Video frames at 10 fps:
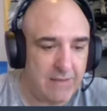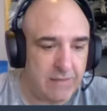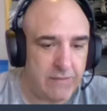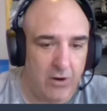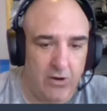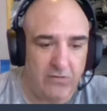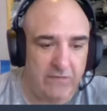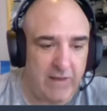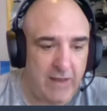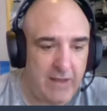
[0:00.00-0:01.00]

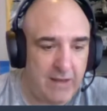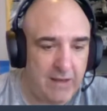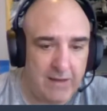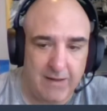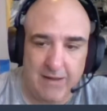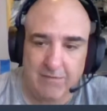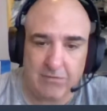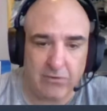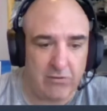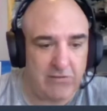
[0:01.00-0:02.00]
Thursday. It's
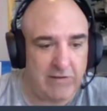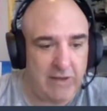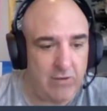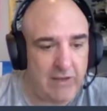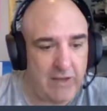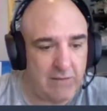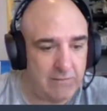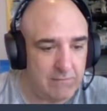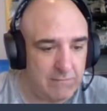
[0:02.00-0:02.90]
a Thursday tailgate.